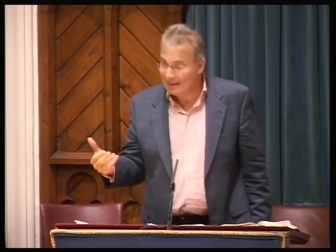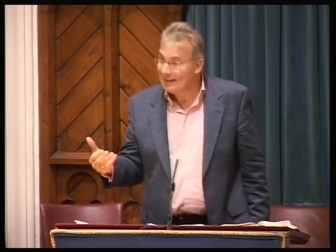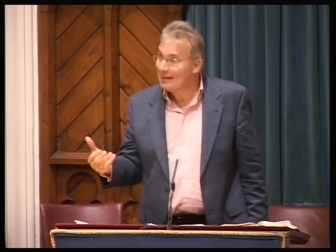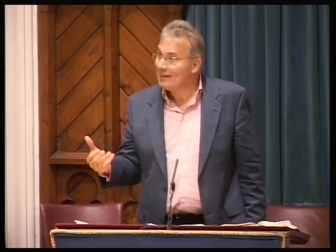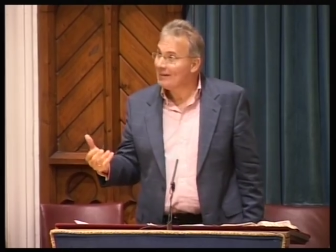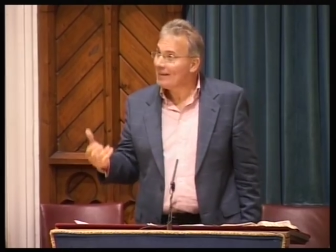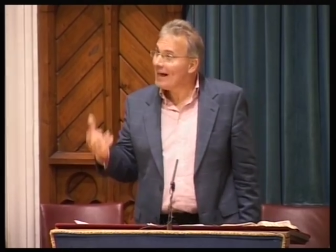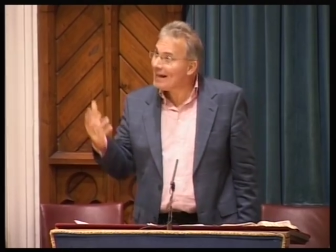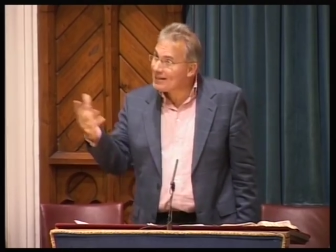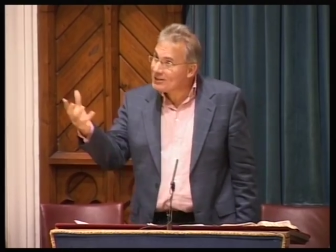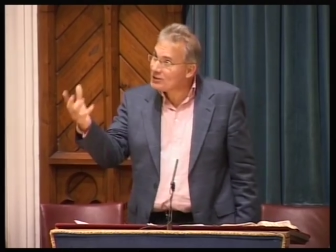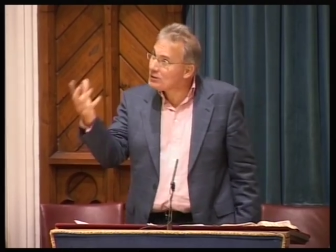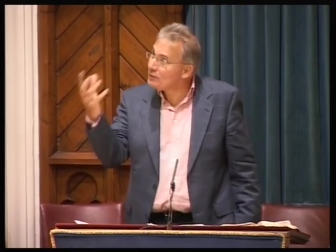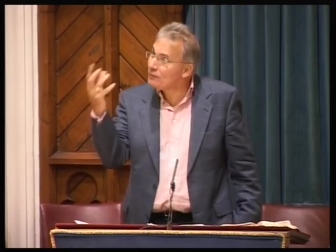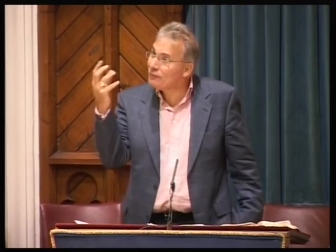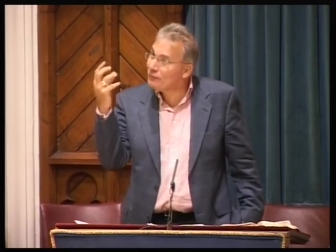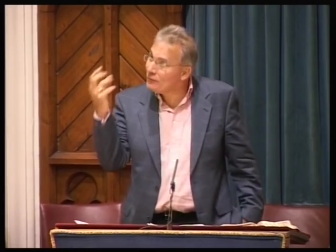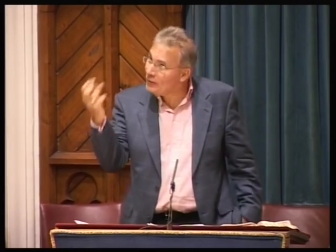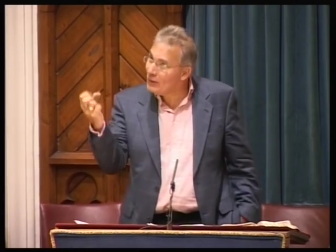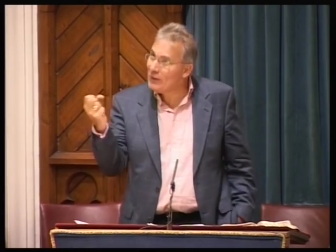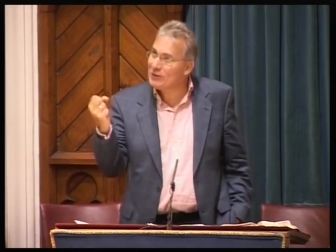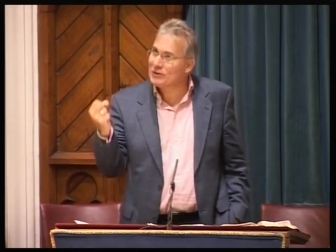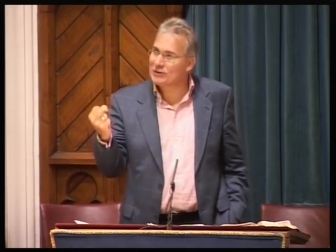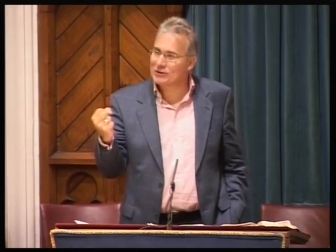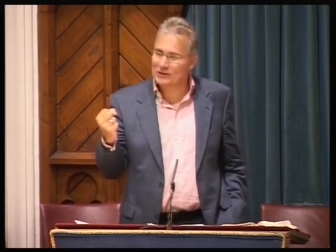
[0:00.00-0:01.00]
That's the
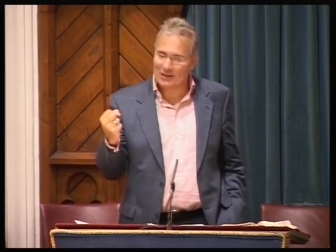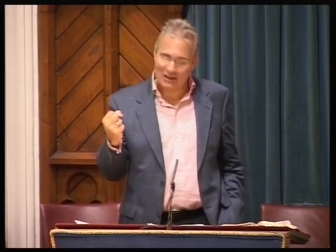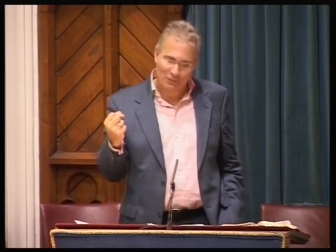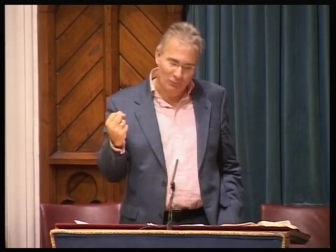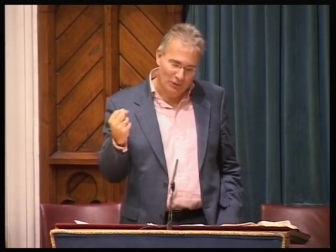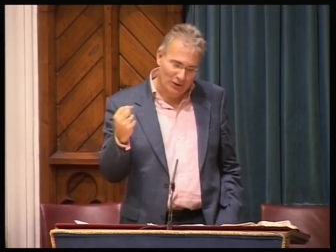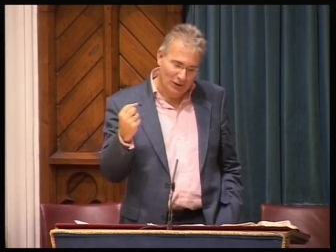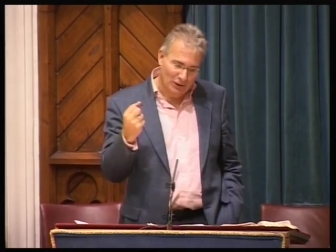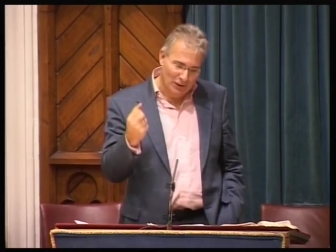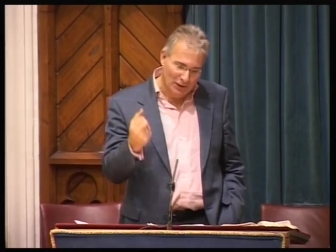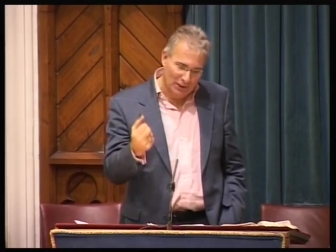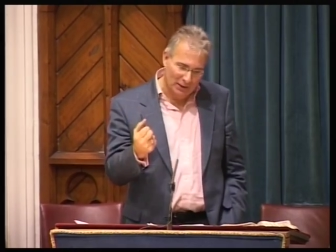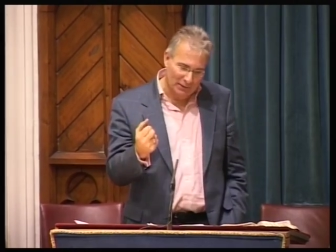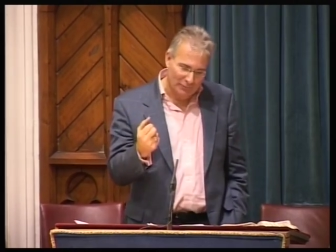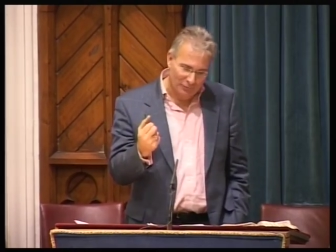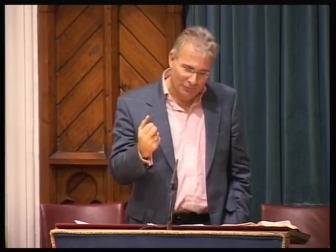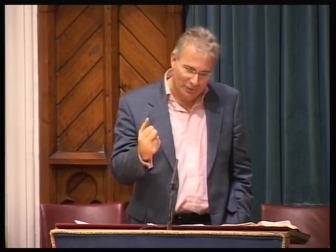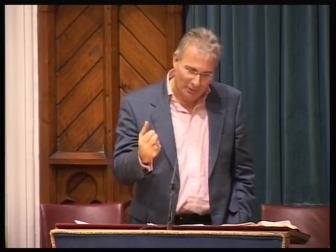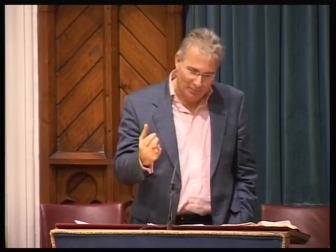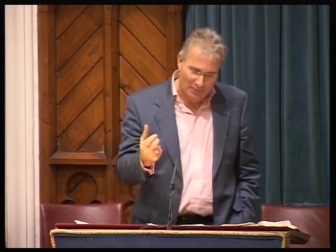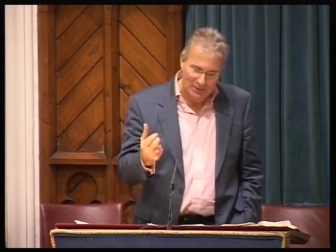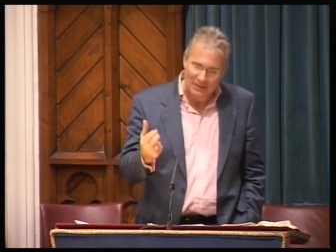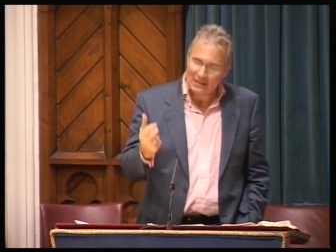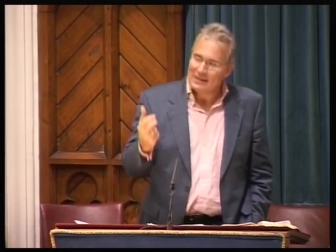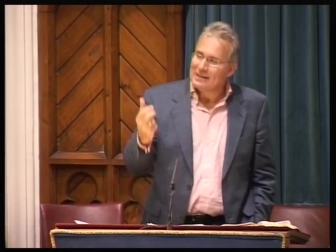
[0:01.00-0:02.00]
first thing we learn
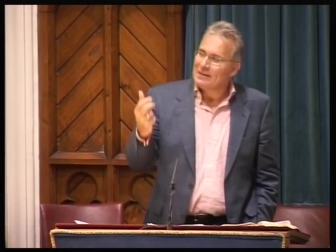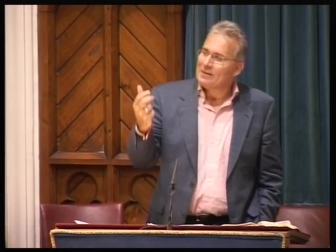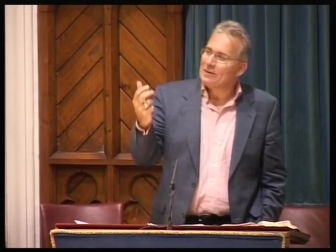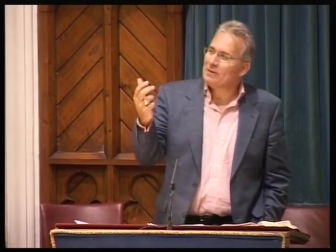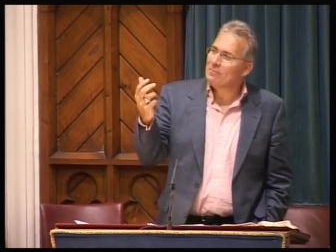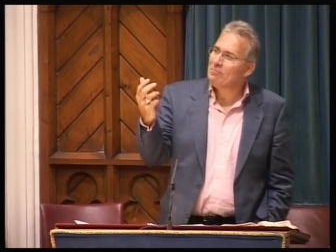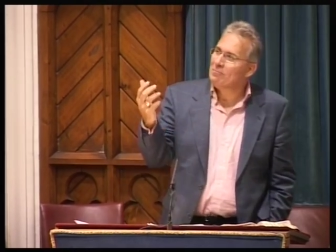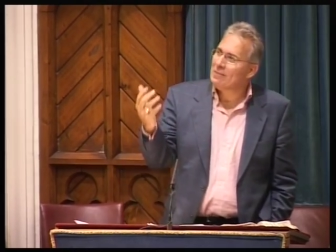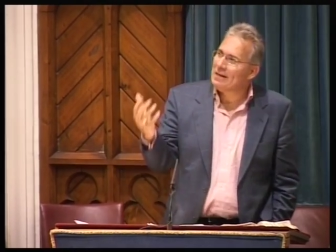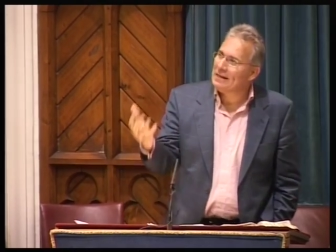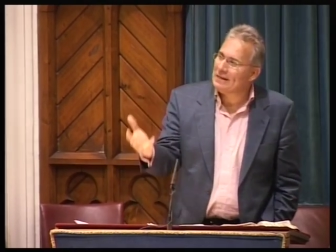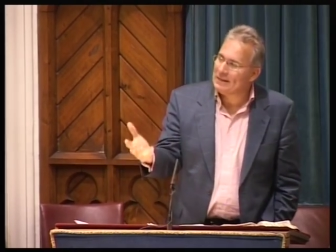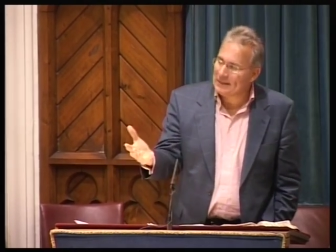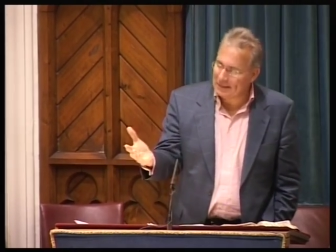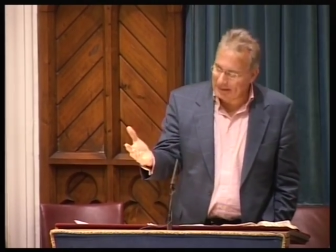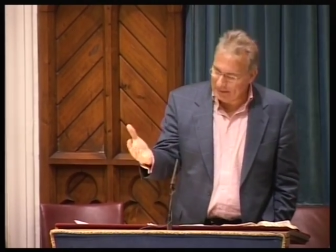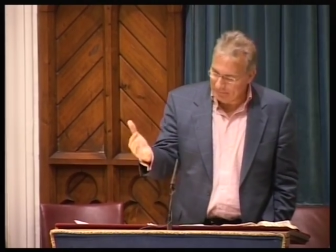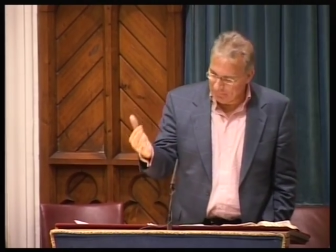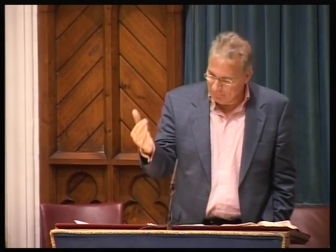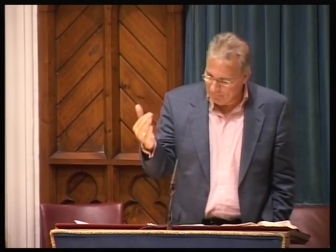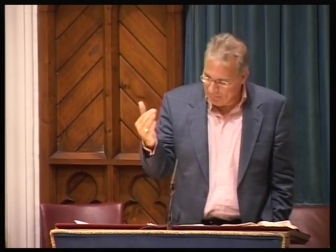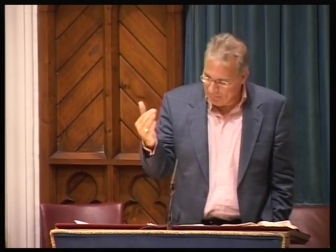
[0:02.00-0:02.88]
from the meaning of